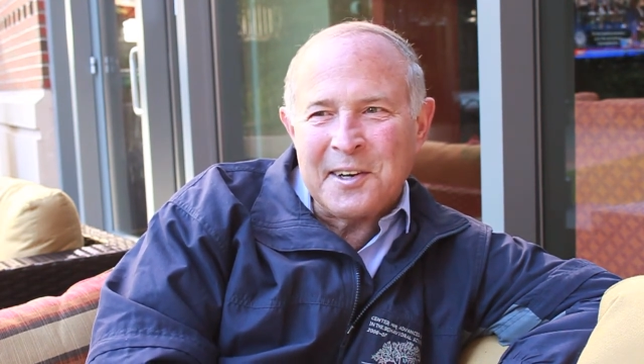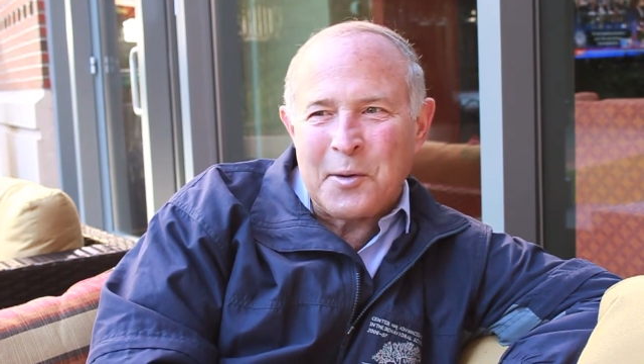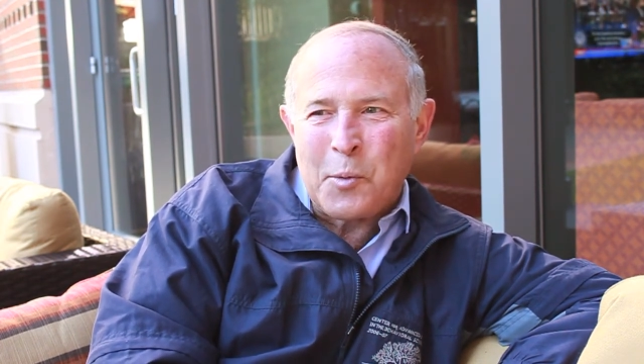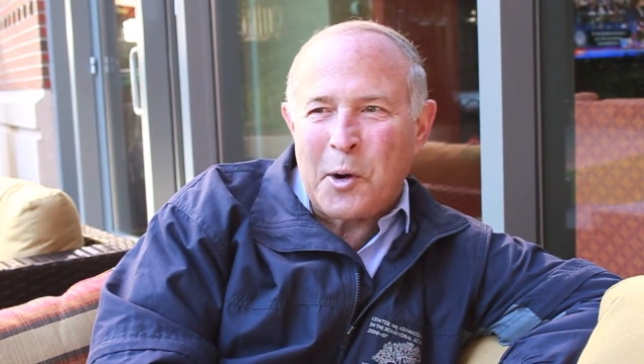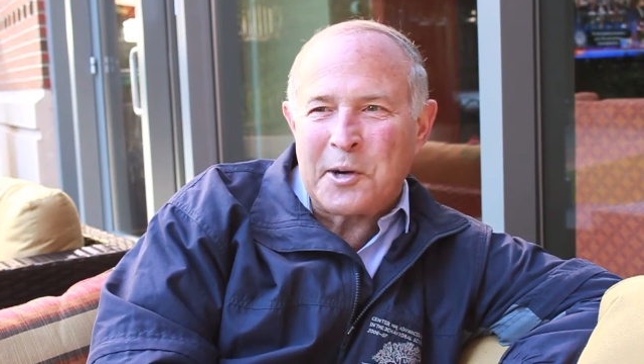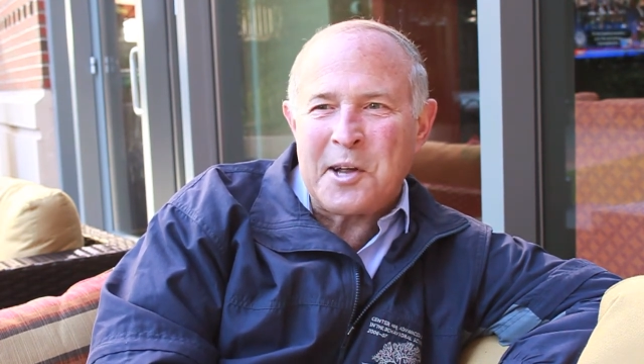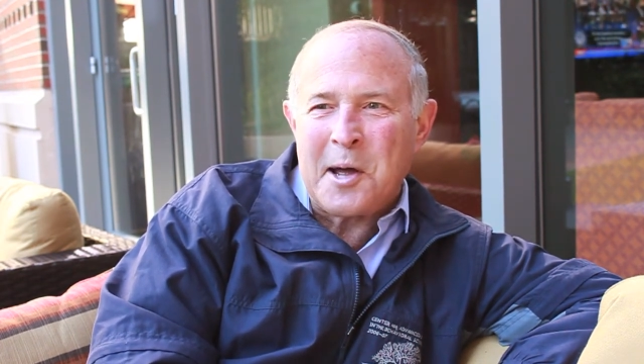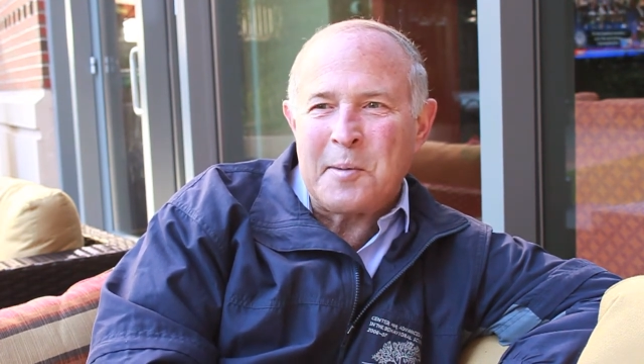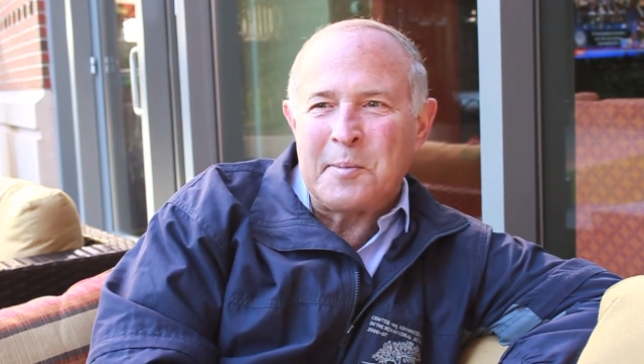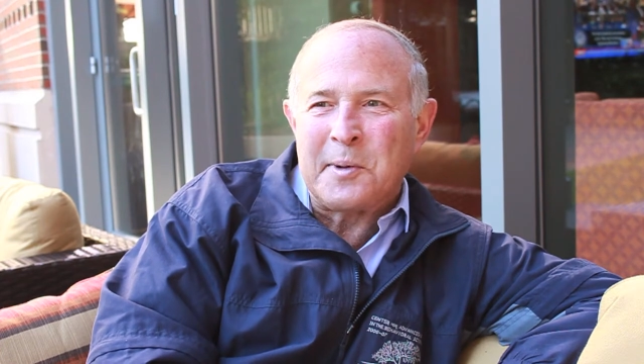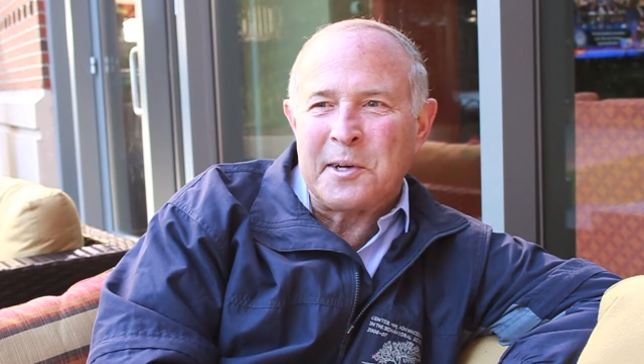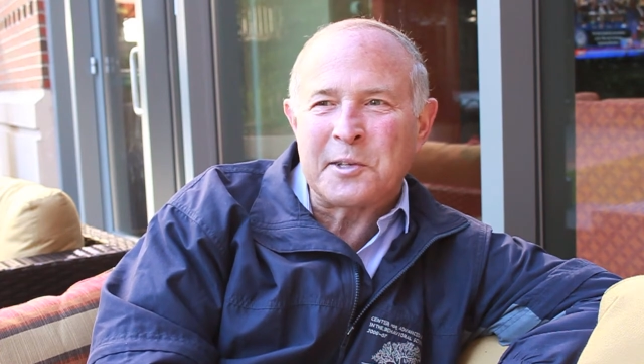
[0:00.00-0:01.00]

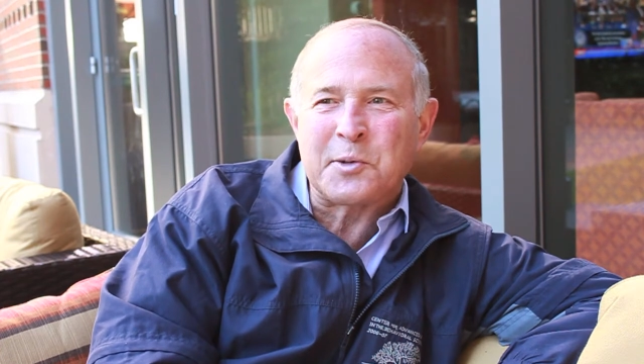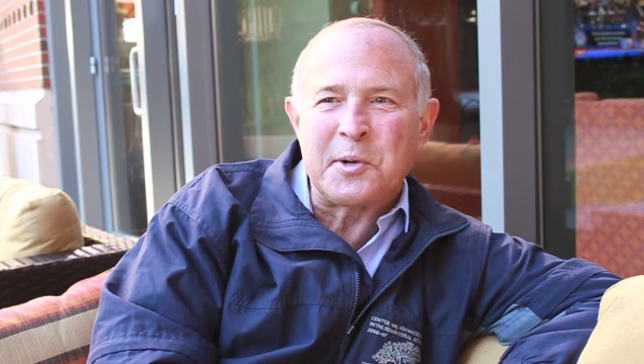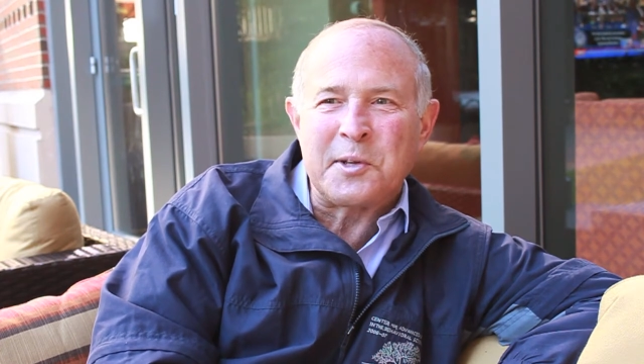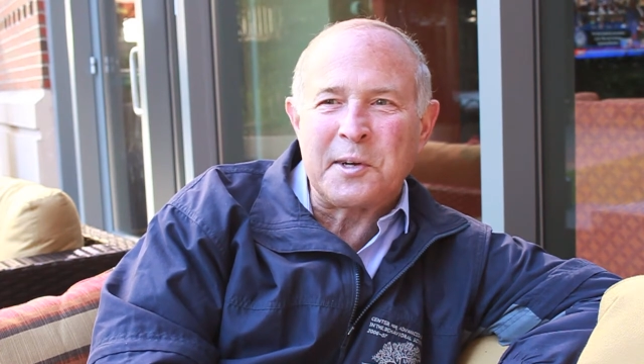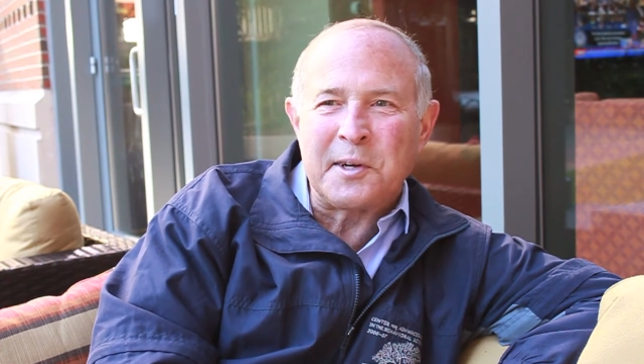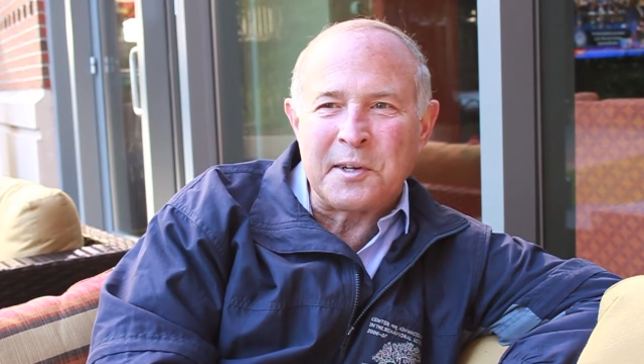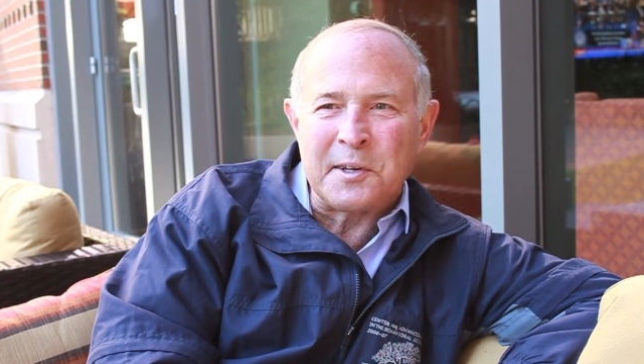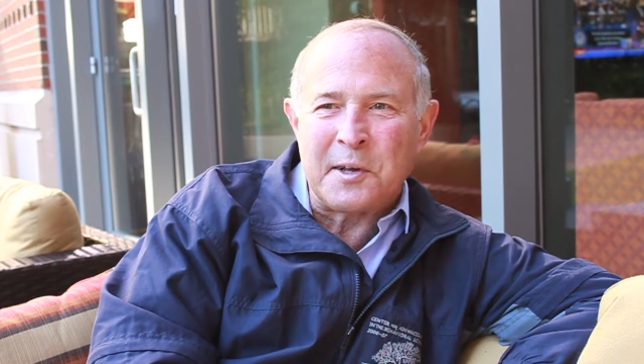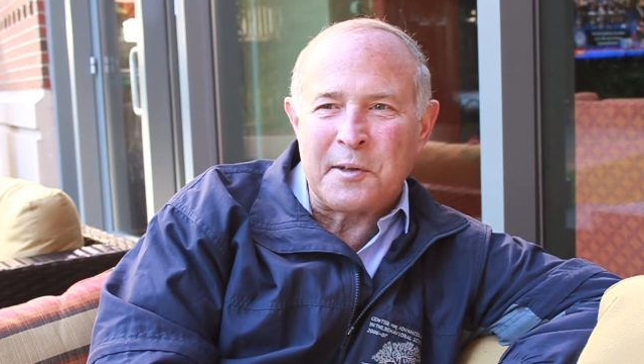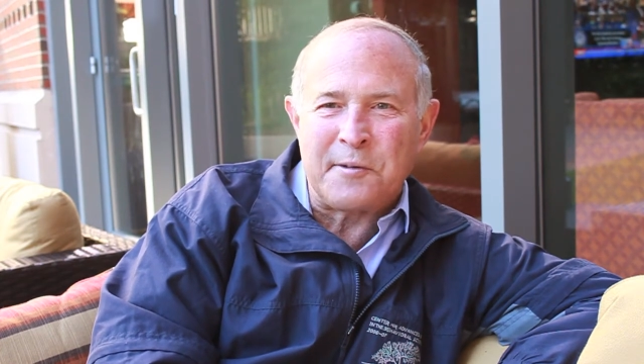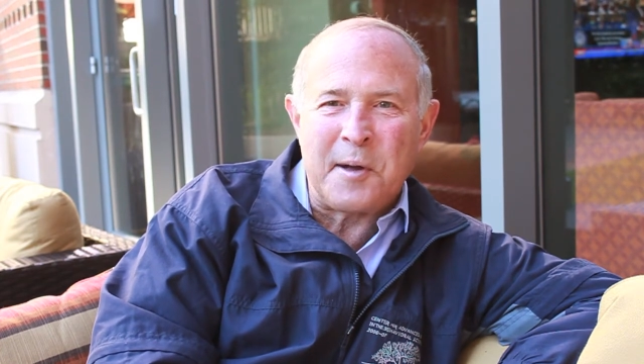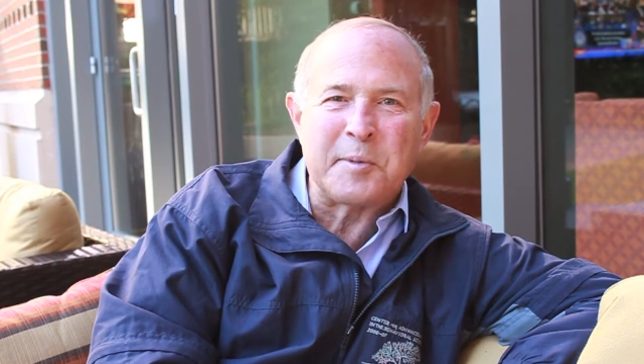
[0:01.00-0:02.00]
wartime history of
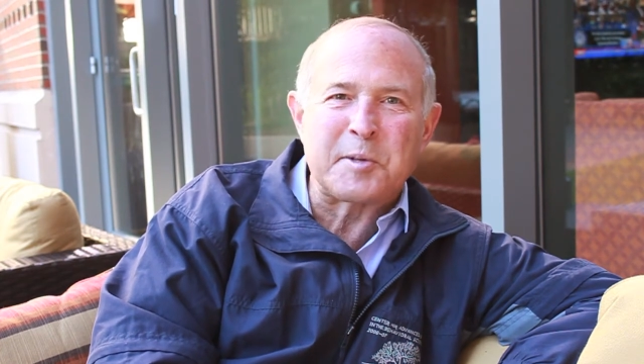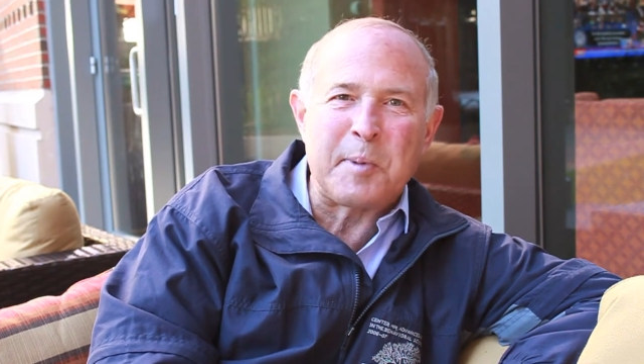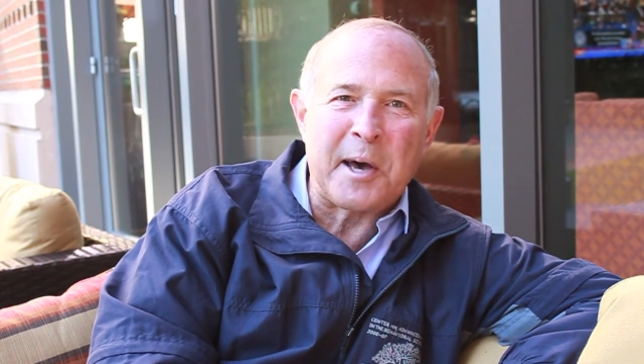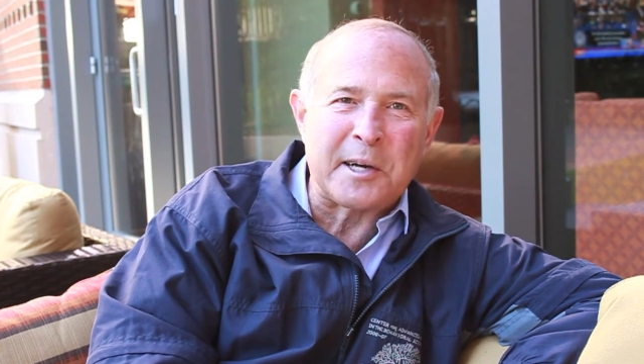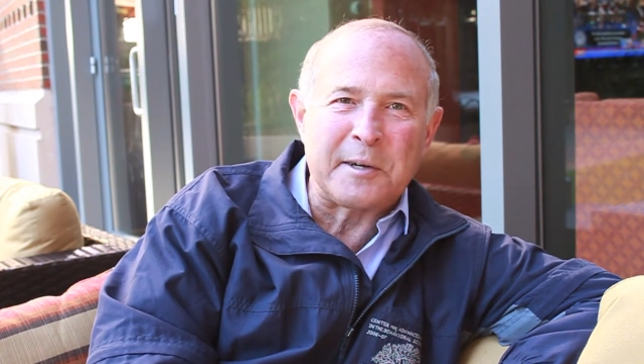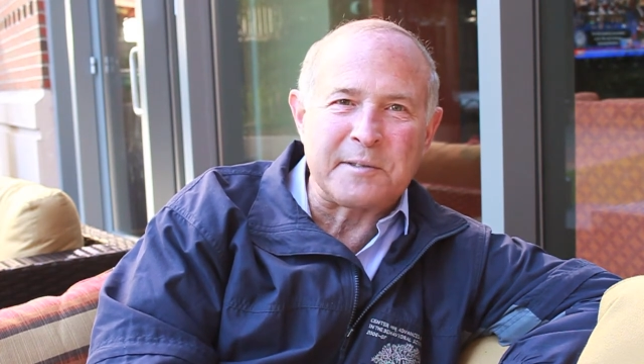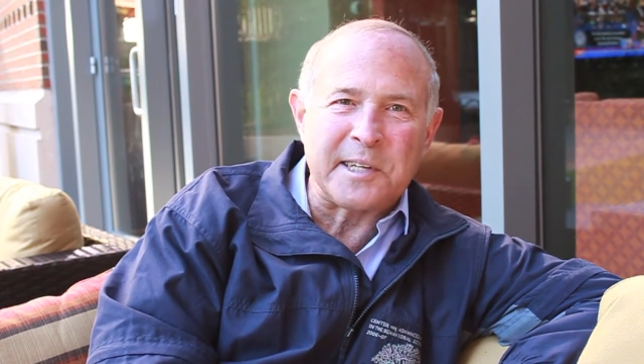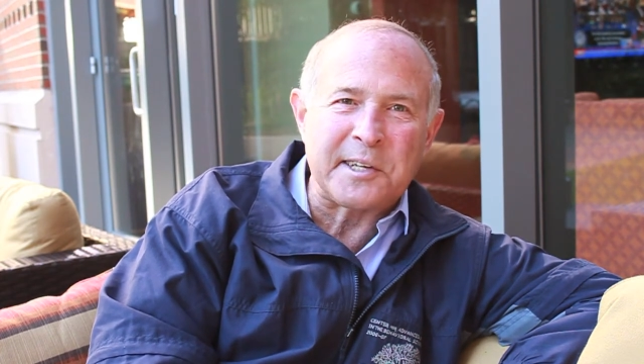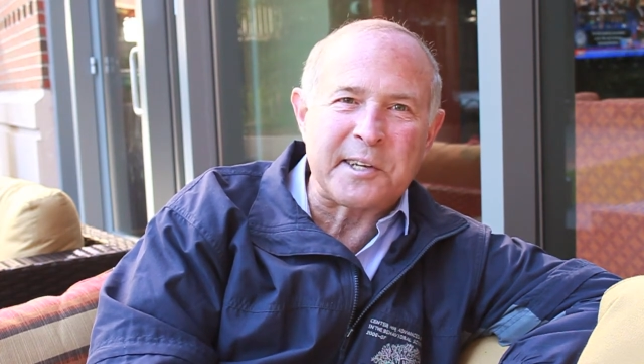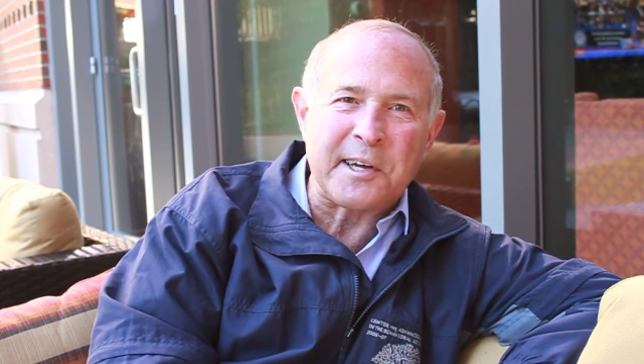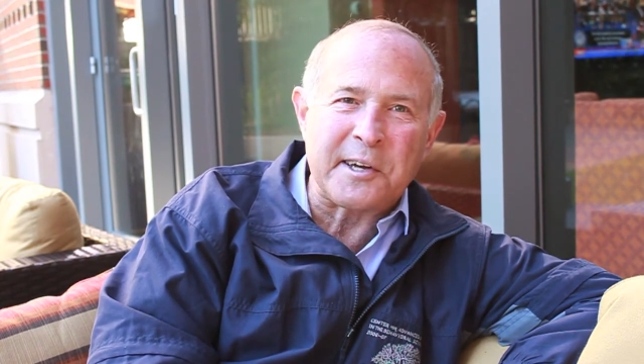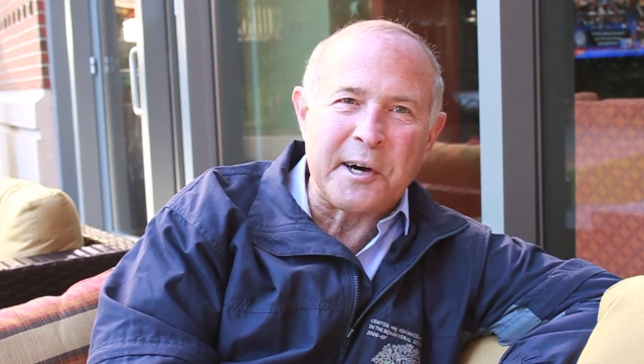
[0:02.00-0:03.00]
the famous Battle of
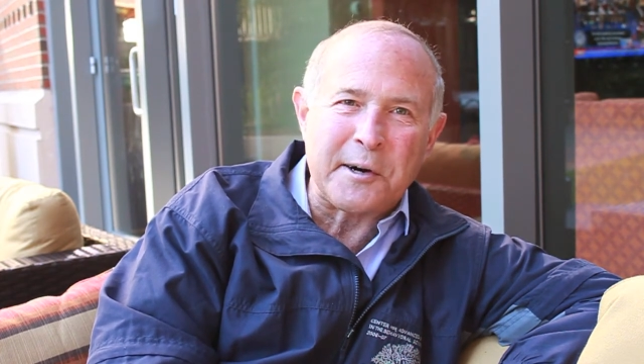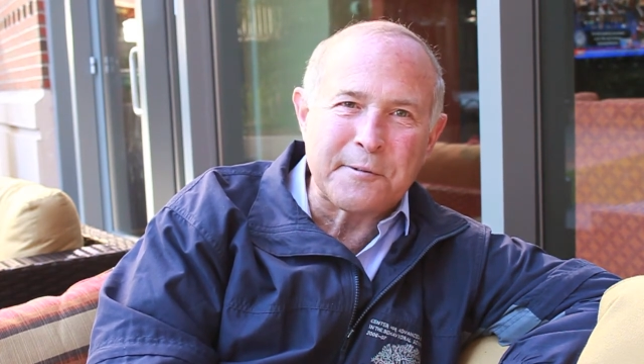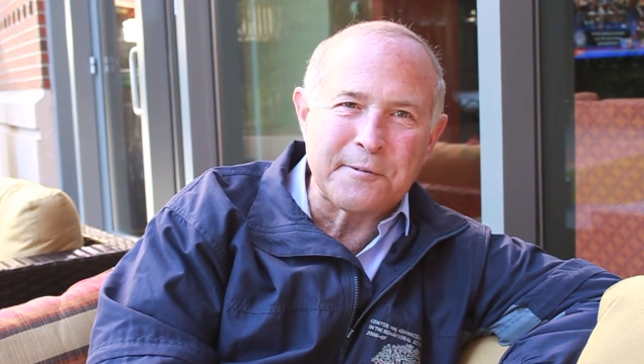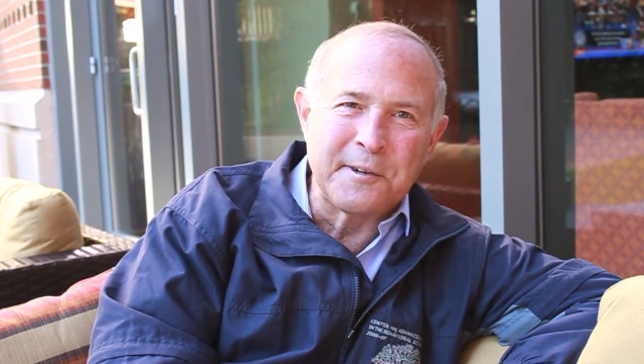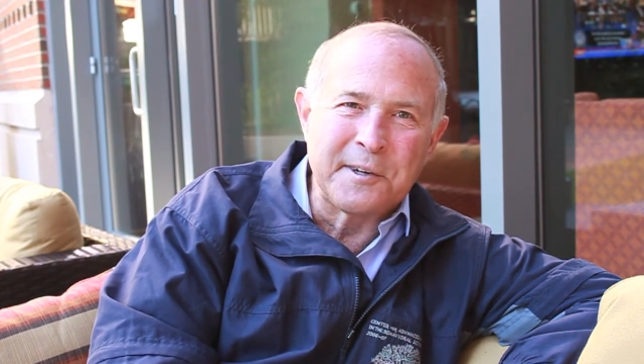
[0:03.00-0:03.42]
Leyte Gulf